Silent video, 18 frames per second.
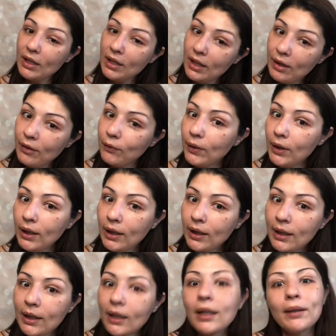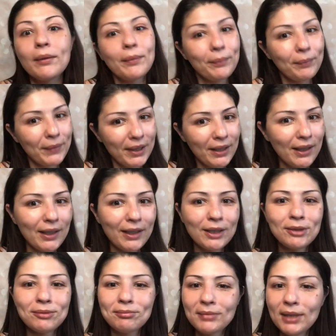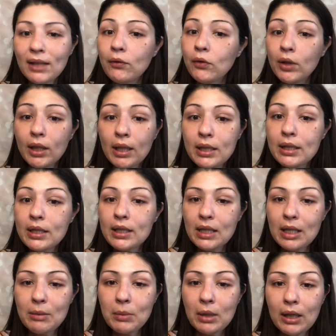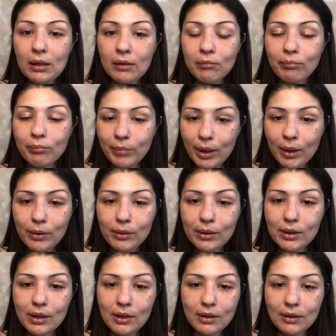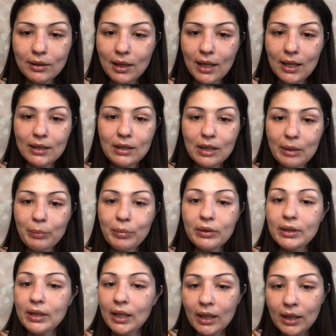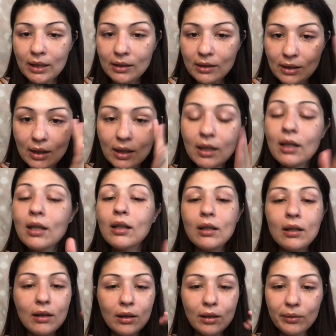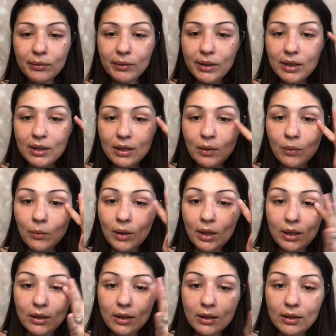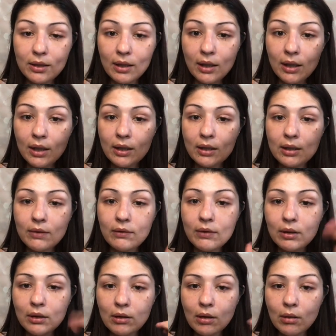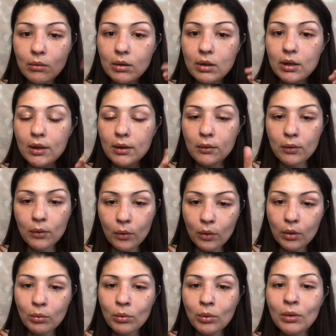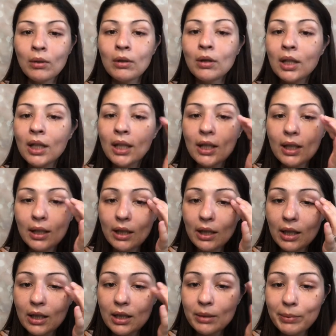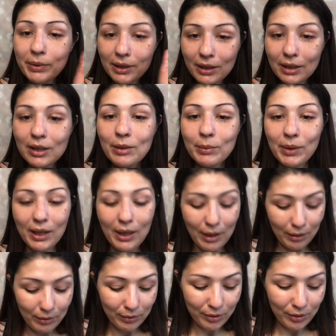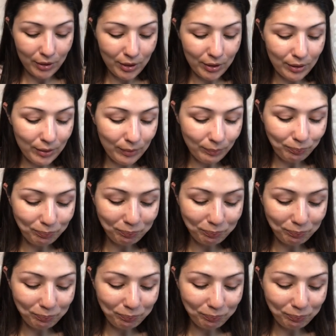FYI, again, if you guys see my post of the last couple days, the reason why this eye is even lower than normal is because of my allergies.